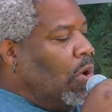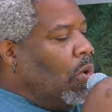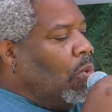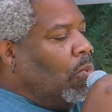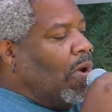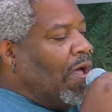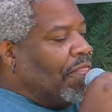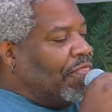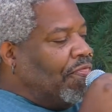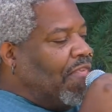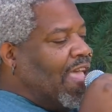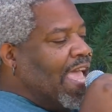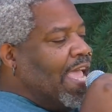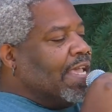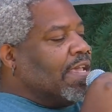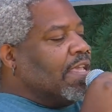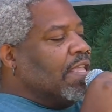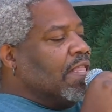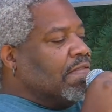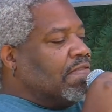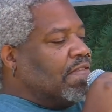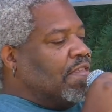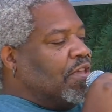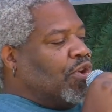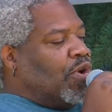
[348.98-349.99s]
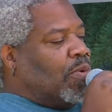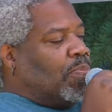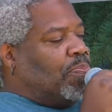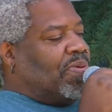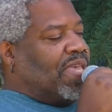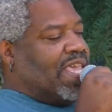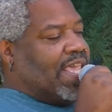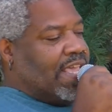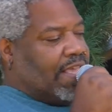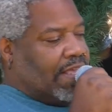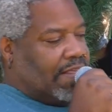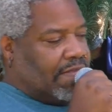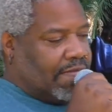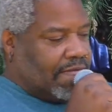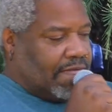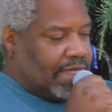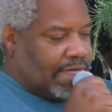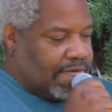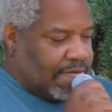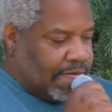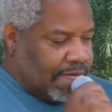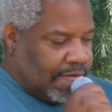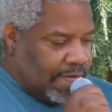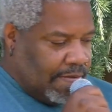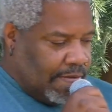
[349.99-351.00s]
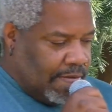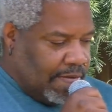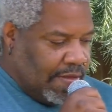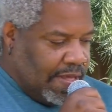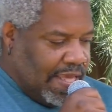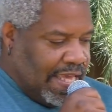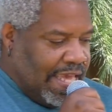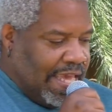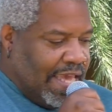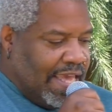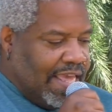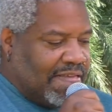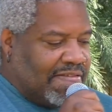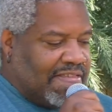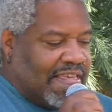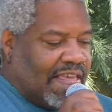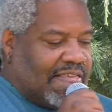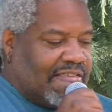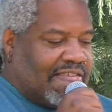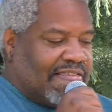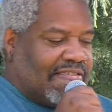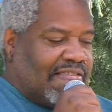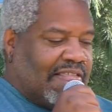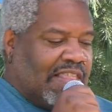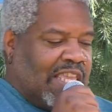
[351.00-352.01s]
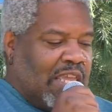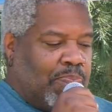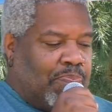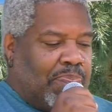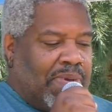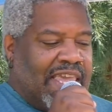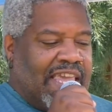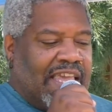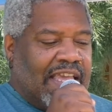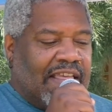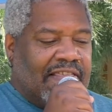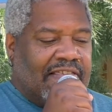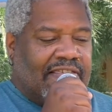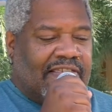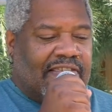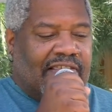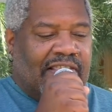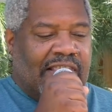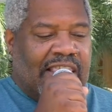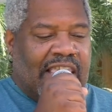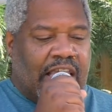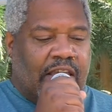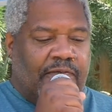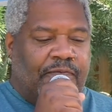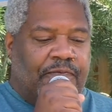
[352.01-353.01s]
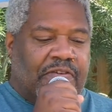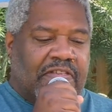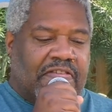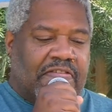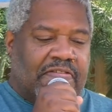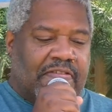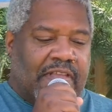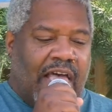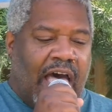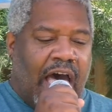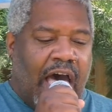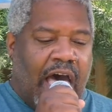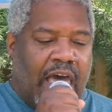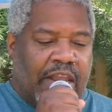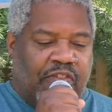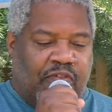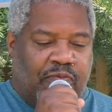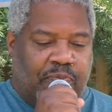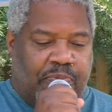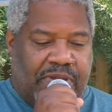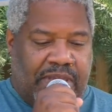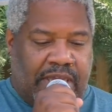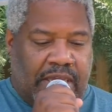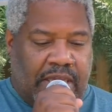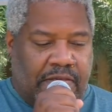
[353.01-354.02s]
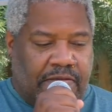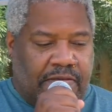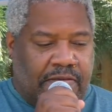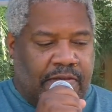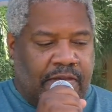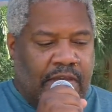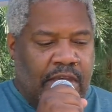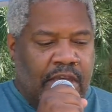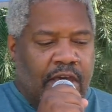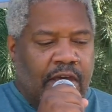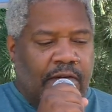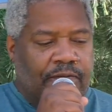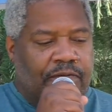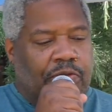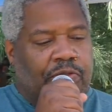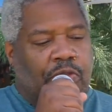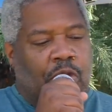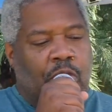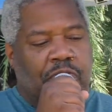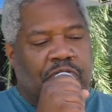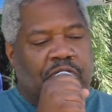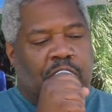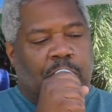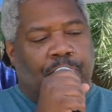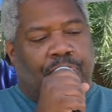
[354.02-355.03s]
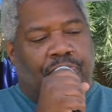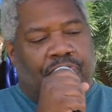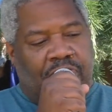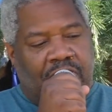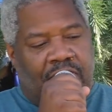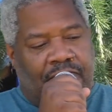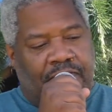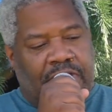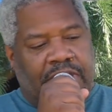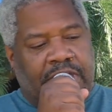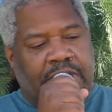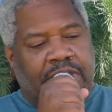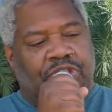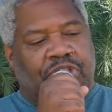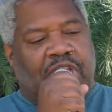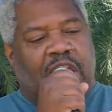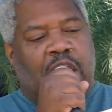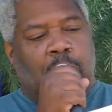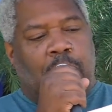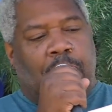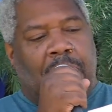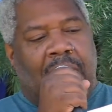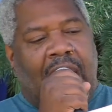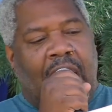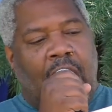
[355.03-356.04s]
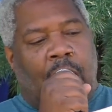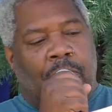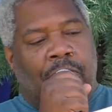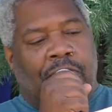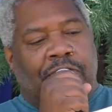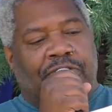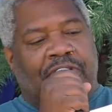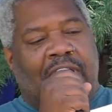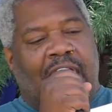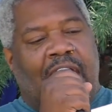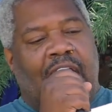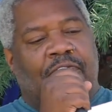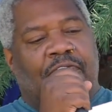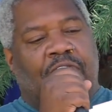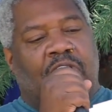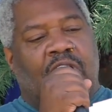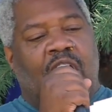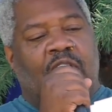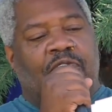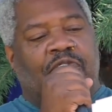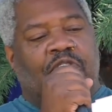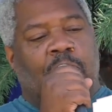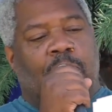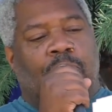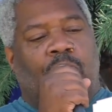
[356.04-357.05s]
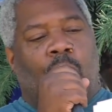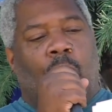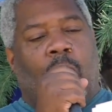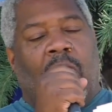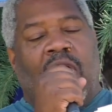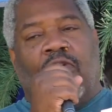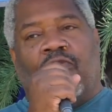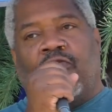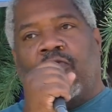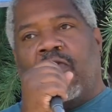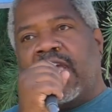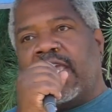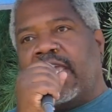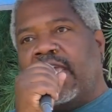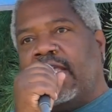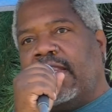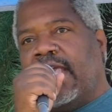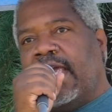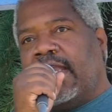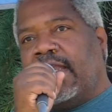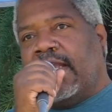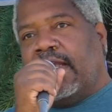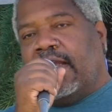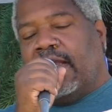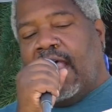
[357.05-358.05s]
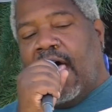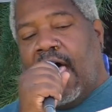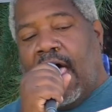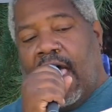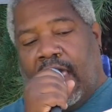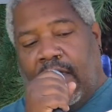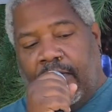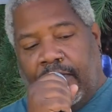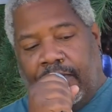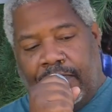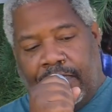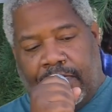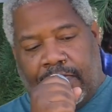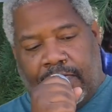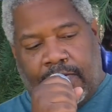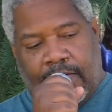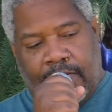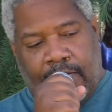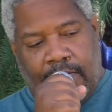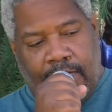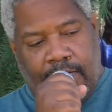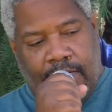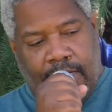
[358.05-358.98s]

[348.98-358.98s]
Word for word: what they consider peace is a sleeping, slick facade of peace for those in privilege and power to have comfortable, well regulated lives.